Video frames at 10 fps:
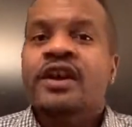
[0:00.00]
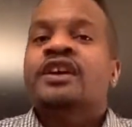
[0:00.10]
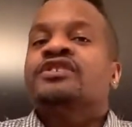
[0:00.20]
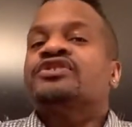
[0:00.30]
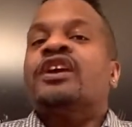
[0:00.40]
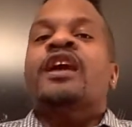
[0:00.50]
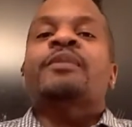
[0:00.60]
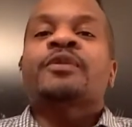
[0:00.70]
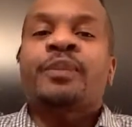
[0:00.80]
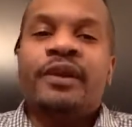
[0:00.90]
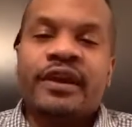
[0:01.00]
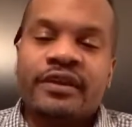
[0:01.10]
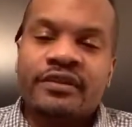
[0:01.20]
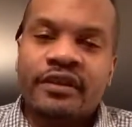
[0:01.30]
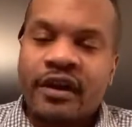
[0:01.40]
Sam is
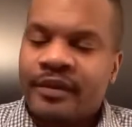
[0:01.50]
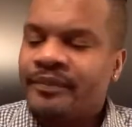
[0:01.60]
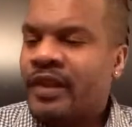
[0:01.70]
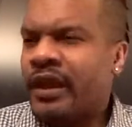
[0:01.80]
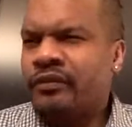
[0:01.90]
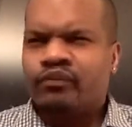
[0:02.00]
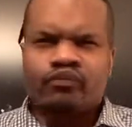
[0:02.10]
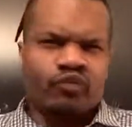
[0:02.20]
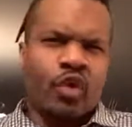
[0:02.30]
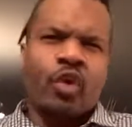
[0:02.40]
playing dumb, like, oh,